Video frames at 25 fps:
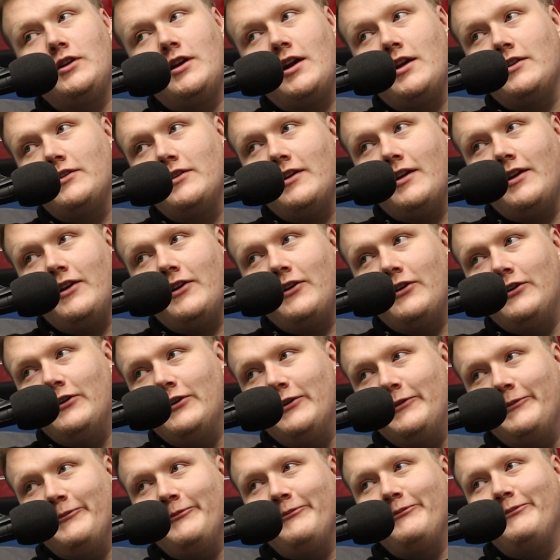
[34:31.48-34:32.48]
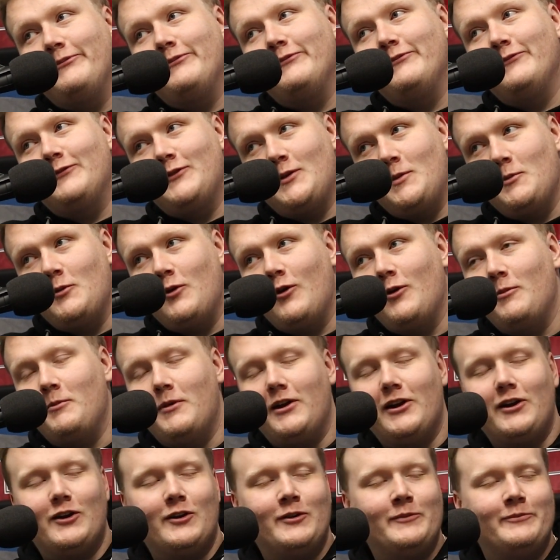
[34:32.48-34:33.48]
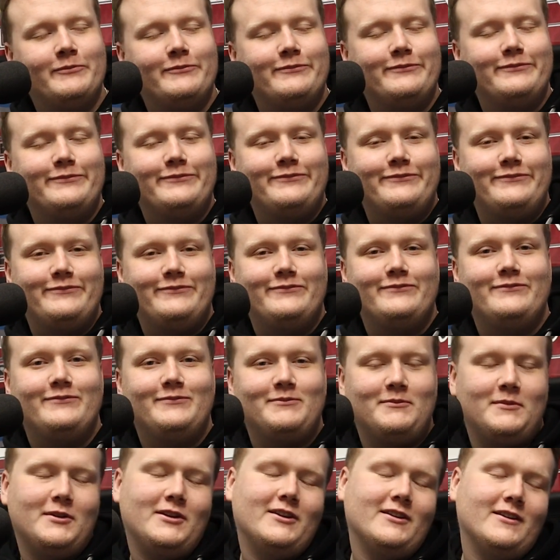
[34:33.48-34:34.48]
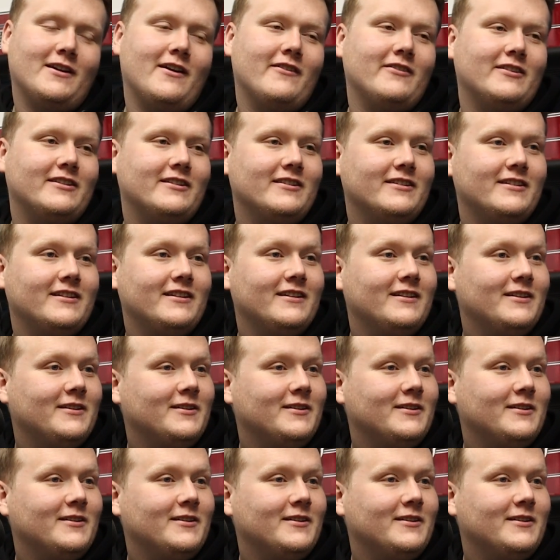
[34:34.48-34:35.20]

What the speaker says: dad's a hater. I'm going with Micah. Because obviously.